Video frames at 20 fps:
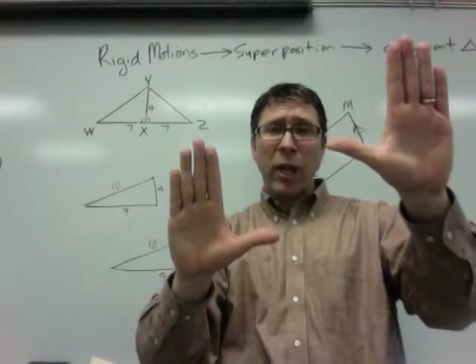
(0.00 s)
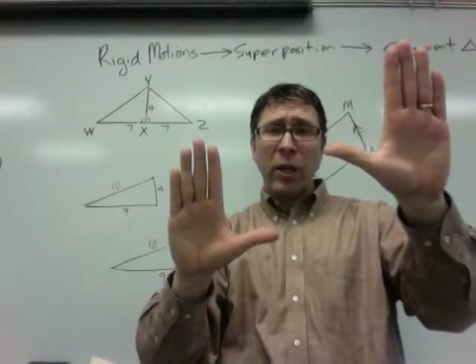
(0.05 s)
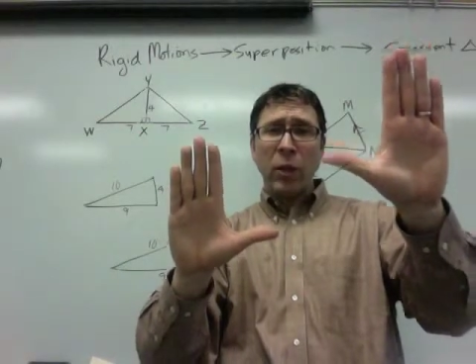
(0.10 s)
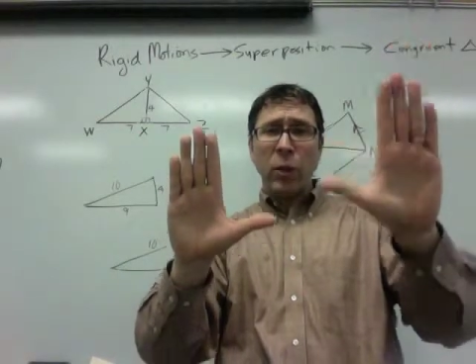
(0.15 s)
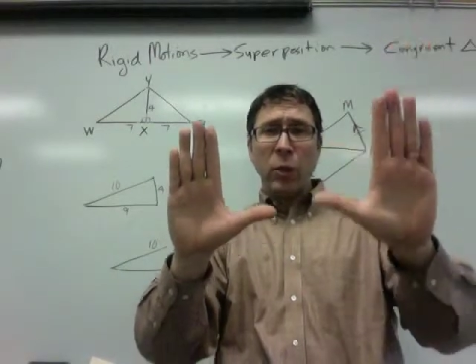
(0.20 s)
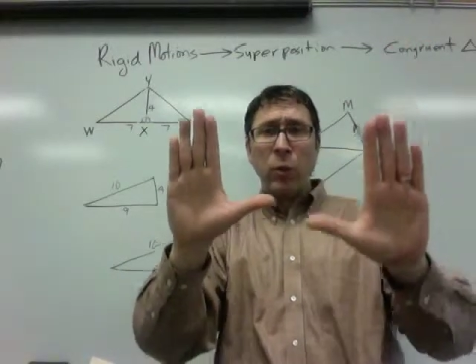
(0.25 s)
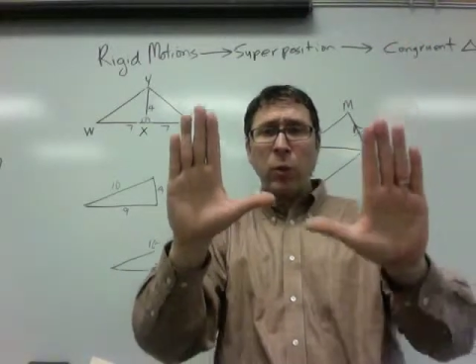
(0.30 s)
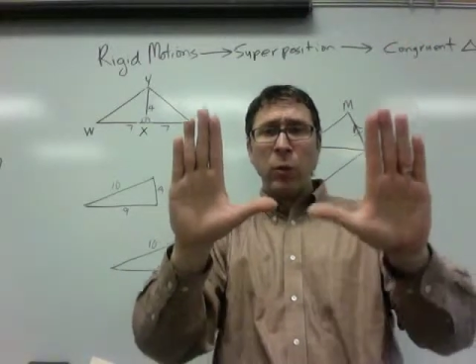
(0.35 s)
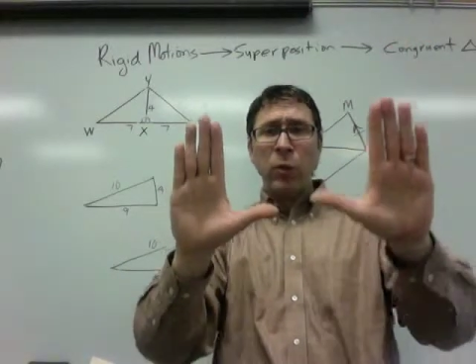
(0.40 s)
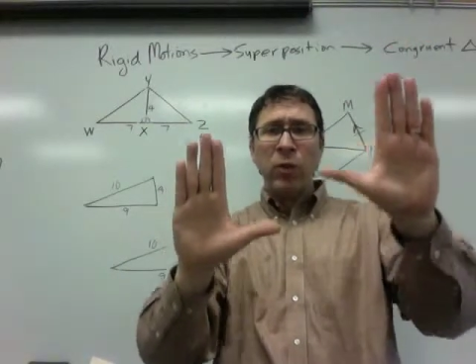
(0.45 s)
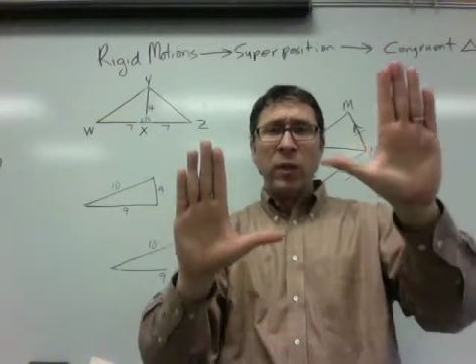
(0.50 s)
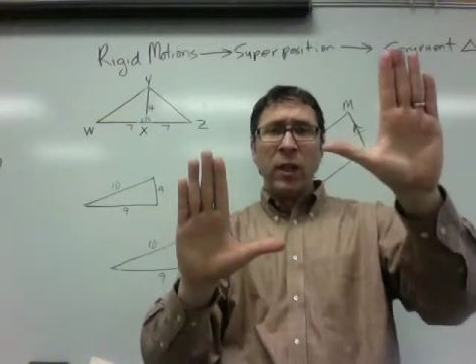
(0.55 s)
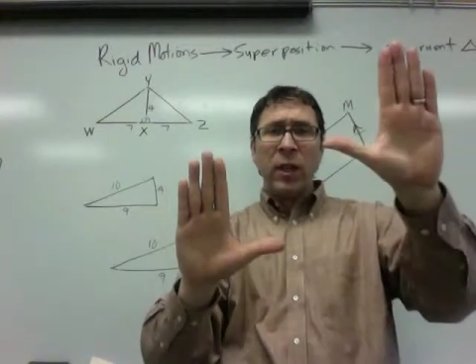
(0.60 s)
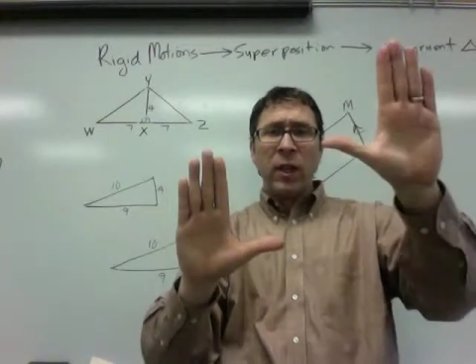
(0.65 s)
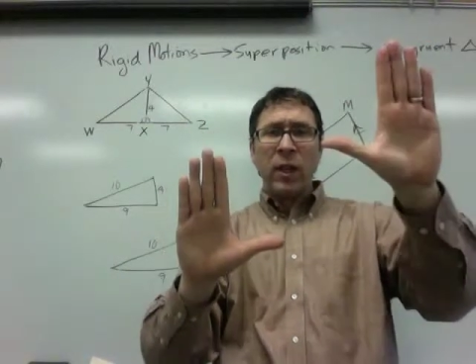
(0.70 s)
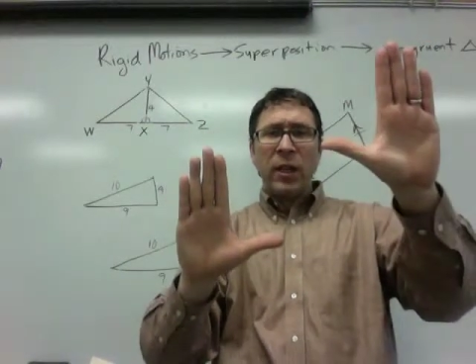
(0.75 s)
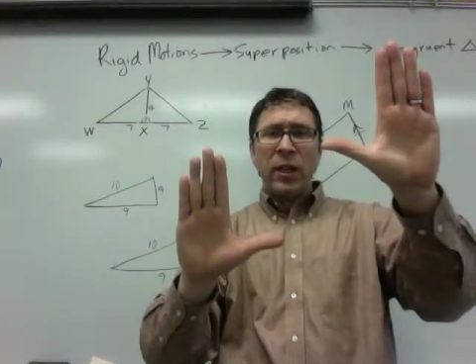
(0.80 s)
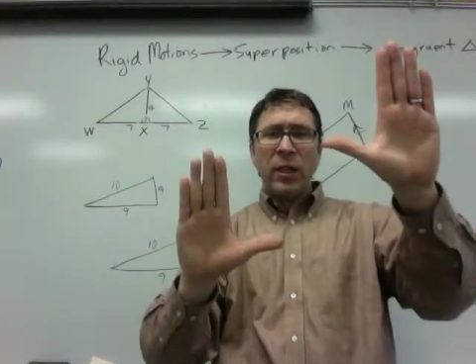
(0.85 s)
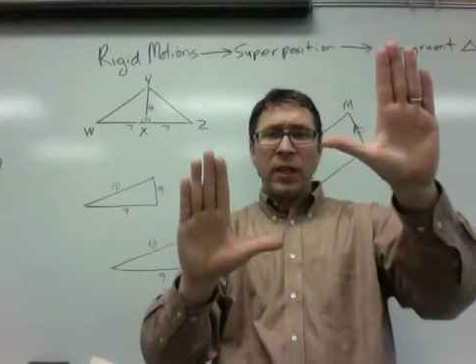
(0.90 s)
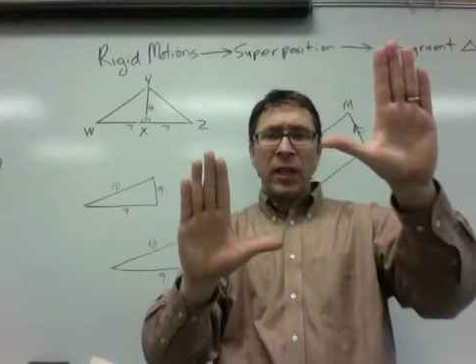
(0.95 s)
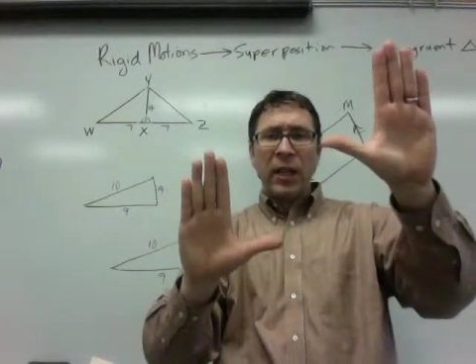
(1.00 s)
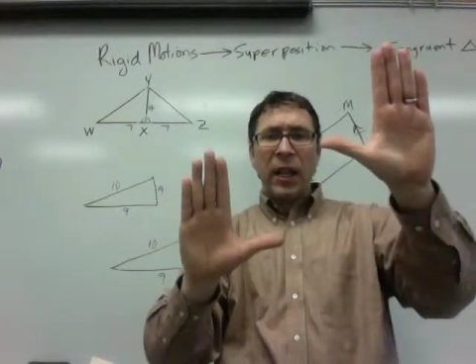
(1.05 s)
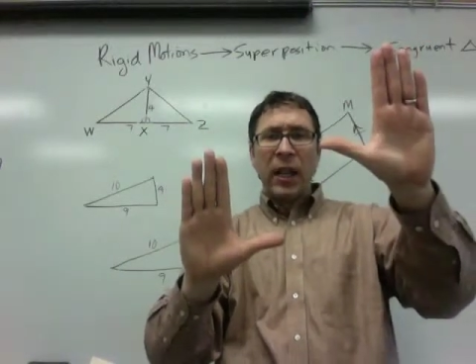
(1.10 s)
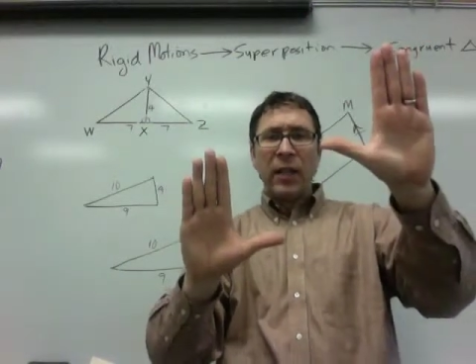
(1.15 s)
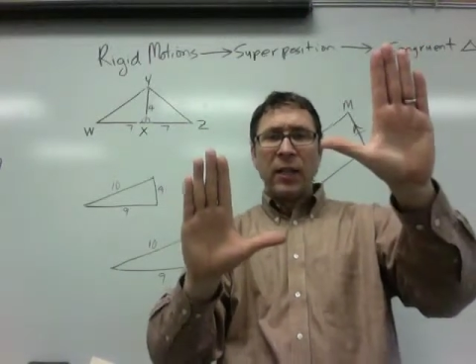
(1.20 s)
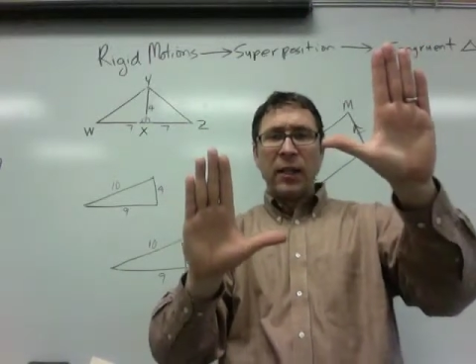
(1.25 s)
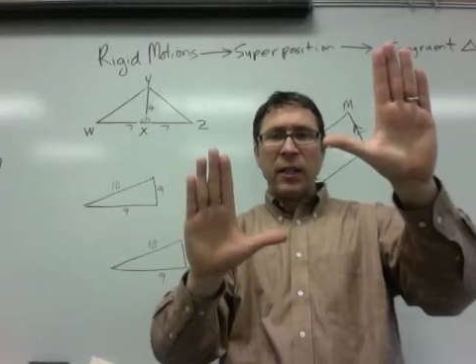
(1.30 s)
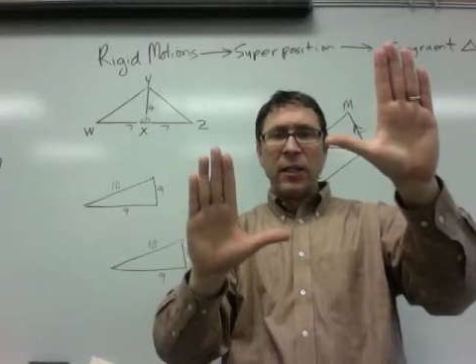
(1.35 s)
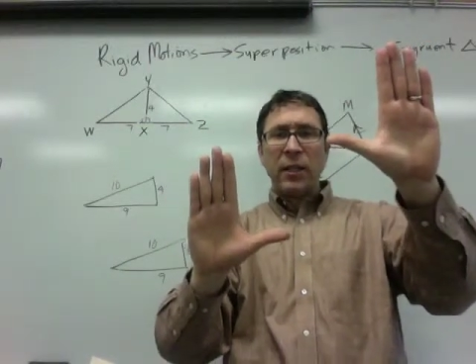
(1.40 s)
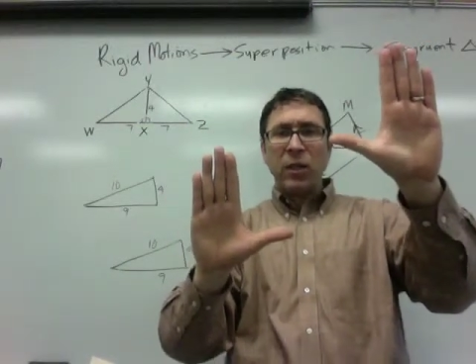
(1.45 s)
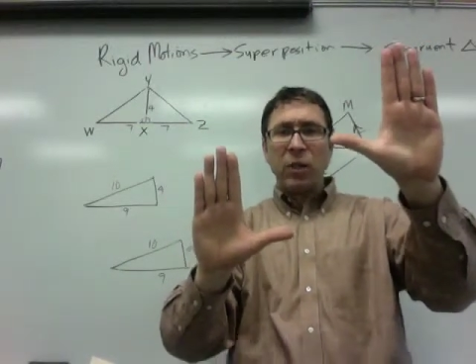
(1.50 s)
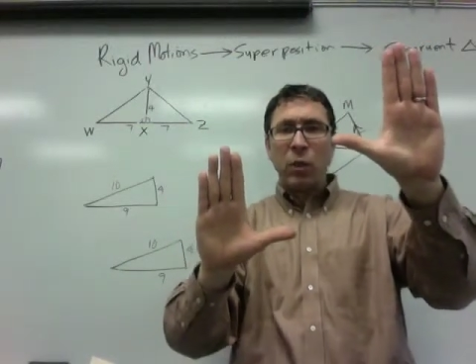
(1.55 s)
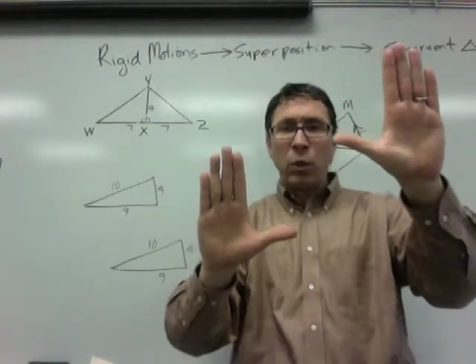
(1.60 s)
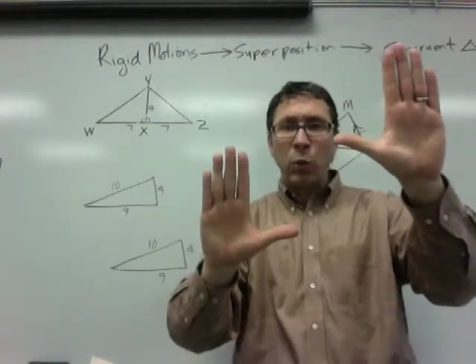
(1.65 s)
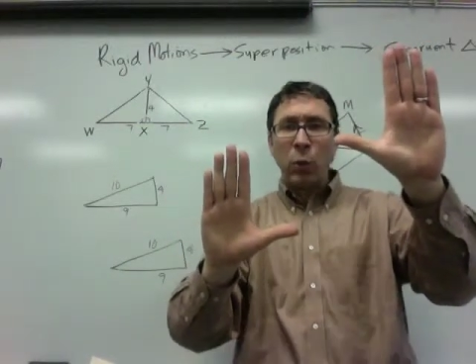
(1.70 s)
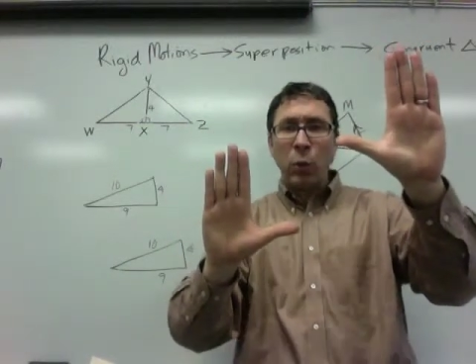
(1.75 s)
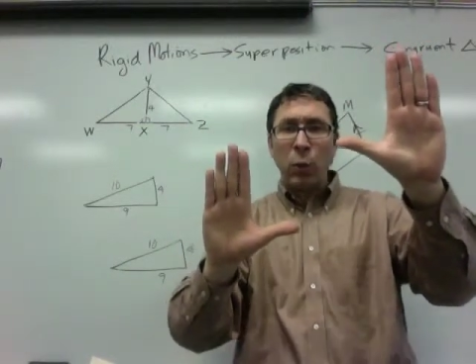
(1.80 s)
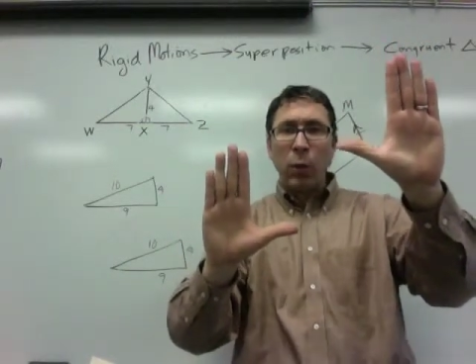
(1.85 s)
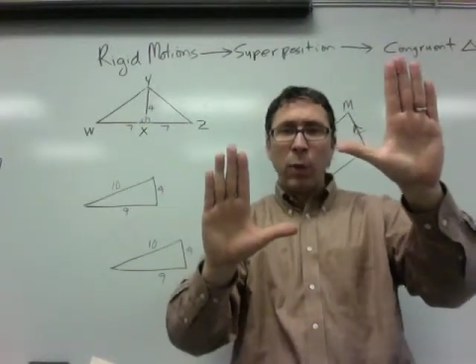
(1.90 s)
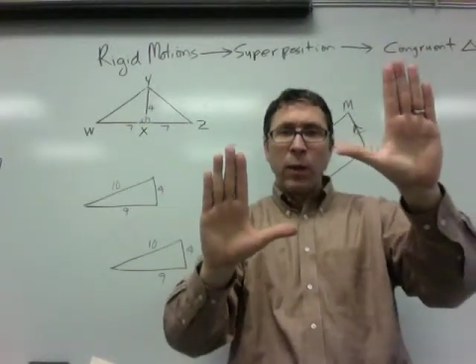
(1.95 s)
use to get these
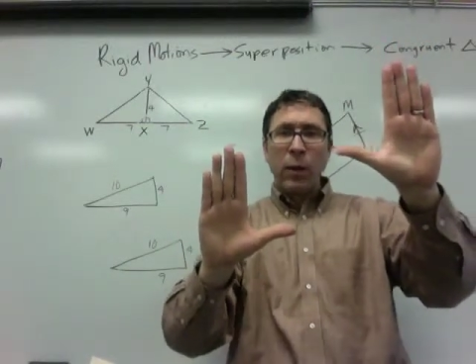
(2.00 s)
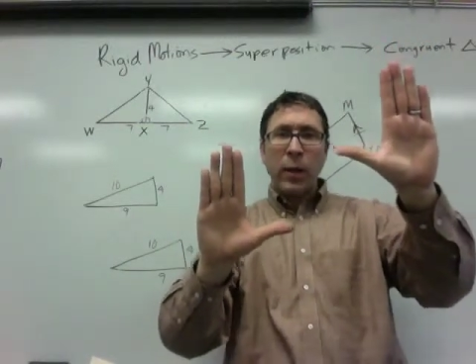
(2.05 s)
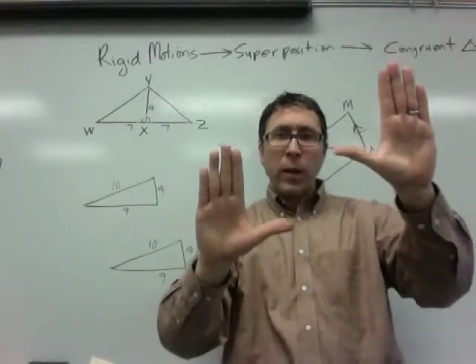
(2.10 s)
two